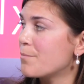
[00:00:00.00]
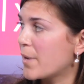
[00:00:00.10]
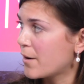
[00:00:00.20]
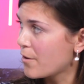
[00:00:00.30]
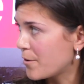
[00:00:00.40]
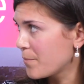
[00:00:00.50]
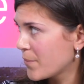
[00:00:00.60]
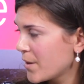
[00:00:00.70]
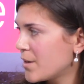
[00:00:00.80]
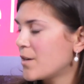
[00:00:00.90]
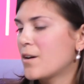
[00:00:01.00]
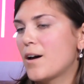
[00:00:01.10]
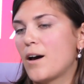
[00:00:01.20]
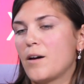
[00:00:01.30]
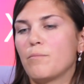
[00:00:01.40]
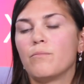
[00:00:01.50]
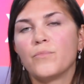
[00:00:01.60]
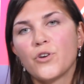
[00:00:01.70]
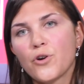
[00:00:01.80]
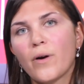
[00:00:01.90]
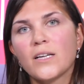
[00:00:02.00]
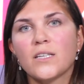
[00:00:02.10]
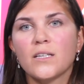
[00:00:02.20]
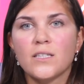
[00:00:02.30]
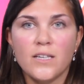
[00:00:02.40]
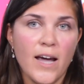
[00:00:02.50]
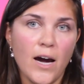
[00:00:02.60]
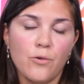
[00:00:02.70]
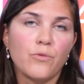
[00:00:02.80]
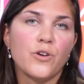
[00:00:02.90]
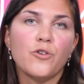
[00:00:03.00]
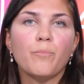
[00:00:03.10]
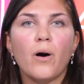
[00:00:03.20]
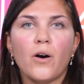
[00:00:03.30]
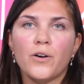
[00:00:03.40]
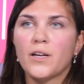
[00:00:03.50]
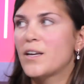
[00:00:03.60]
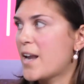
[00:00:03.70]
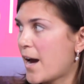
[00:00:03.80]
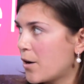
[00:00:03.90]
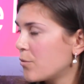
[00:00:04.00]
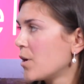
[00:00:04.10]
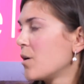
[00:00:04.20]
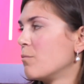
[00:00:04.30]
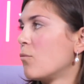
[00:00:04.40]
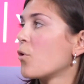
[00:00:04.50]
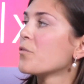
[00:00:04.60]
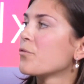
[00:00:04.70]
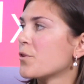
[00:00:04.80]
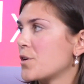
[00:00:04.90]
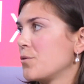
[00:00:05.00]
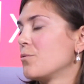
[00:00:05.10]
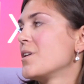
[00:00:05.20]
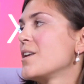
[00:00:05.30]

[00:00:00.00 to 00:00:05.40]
maintenant. Uh, new ideas now, new party now, more for you